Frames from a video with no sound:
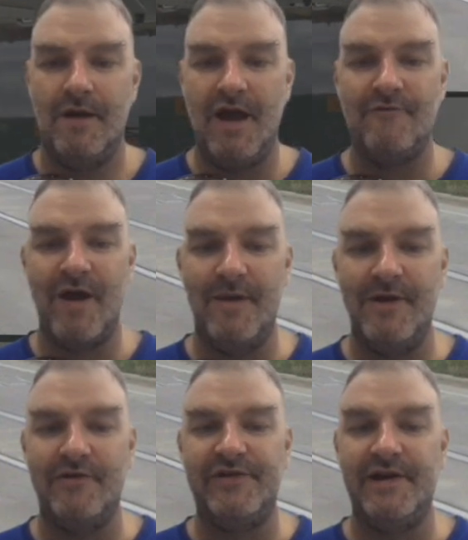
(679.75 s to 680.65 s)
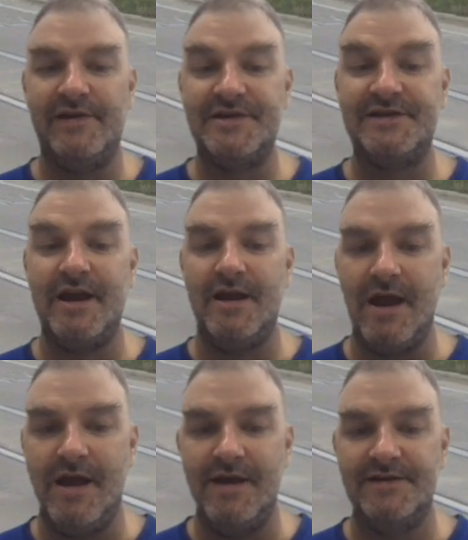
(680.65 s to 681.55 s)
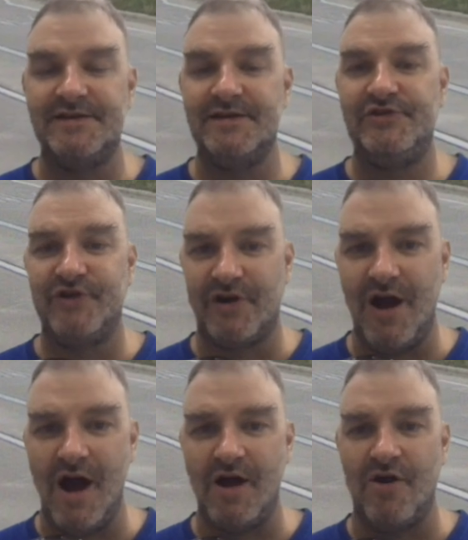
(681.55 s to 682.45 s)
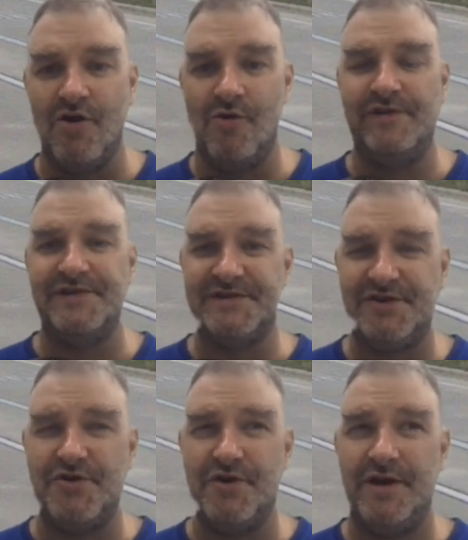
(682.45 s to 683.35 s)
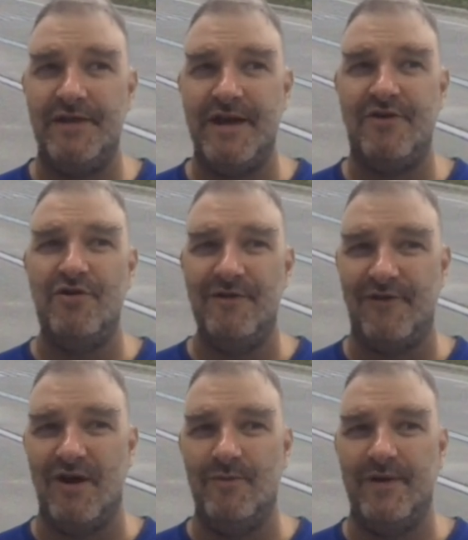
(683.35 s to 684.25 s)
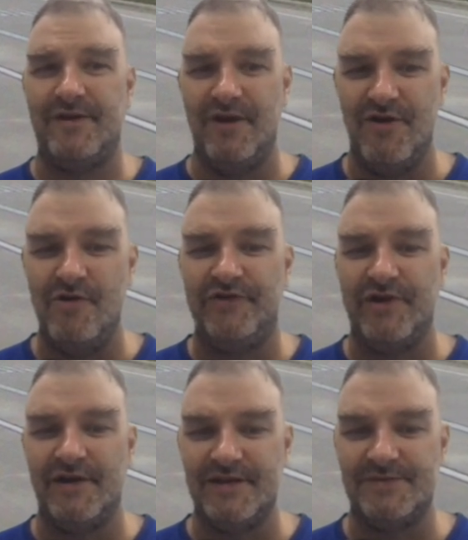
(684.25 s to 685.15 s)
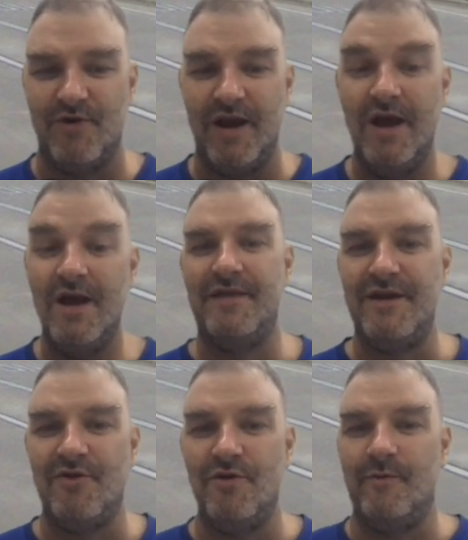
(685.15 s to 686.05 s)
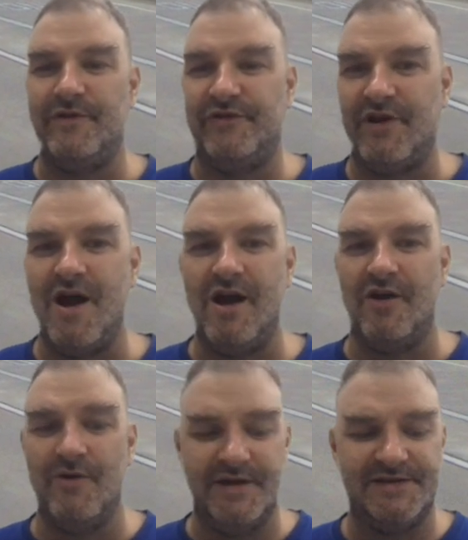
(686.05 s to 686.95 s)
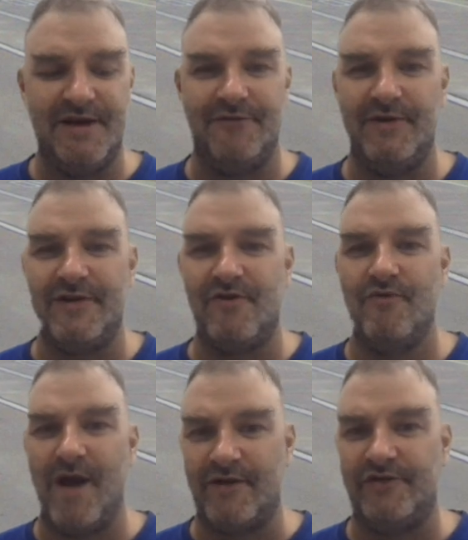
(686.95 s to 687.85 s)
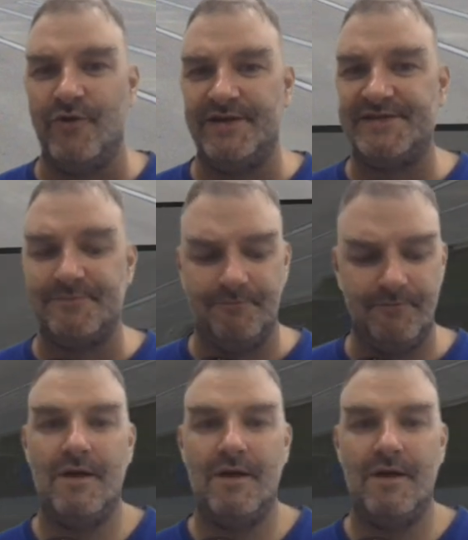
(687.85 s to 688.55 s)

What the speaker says: At random interchanges, it is Chicago, which is good. They could have gone with Kenosha at this point, but I think going with Chicago is definitely the correct choice.